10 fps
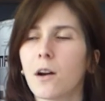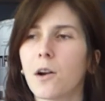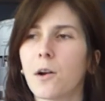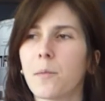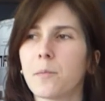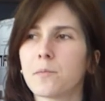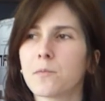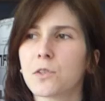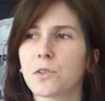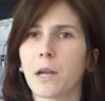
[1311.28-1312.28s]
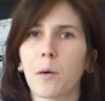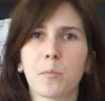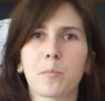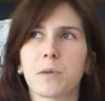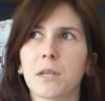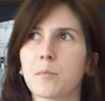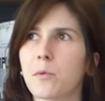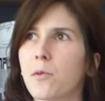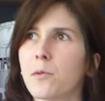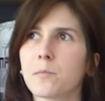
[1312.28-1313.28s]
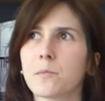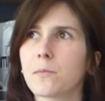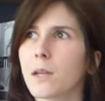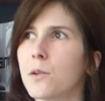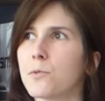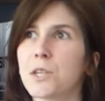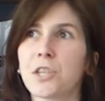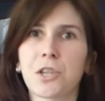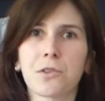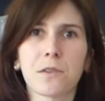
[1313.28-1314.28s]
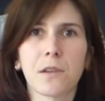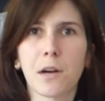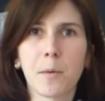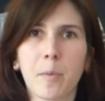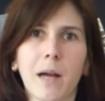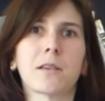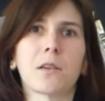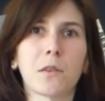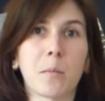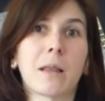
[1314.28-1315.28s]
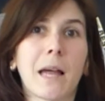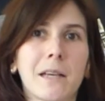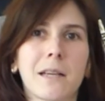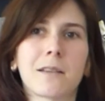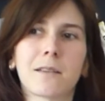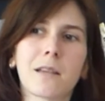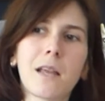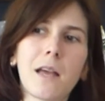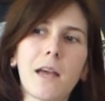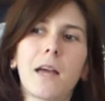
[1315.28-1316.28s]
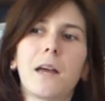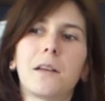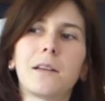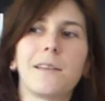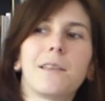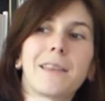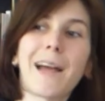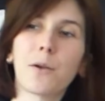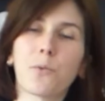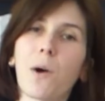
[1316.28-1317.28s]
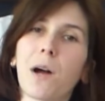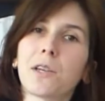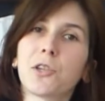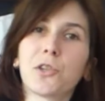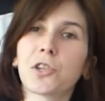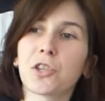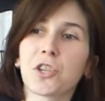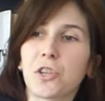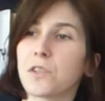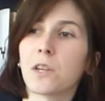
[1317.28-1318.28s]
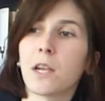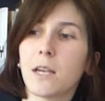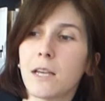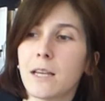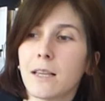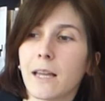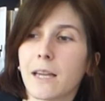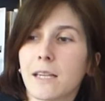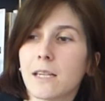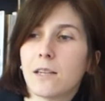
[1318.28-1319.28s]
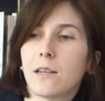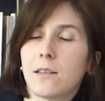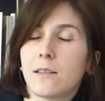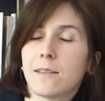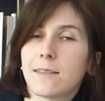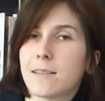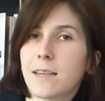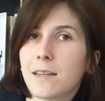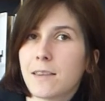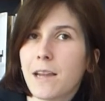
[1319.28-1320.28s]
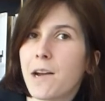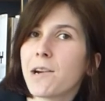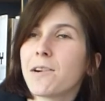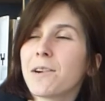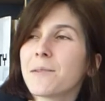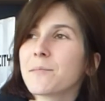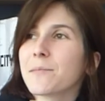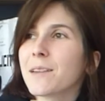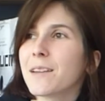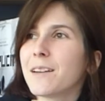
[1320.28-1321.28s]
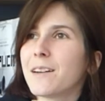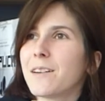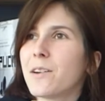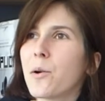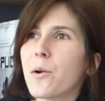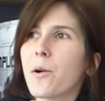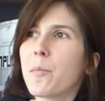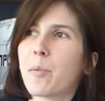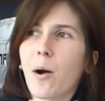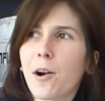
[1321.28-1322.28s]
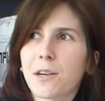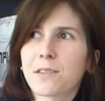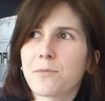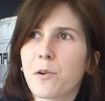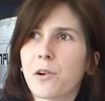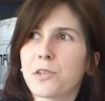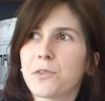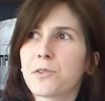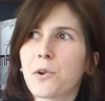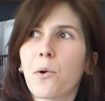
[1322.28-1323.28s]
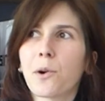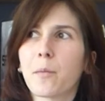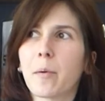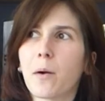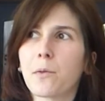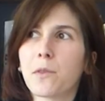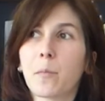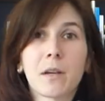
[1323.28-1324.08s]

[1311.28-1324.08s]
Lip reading: to help people reduce their impact on the planet. And in that one, you could just like stick there a part where you talk about the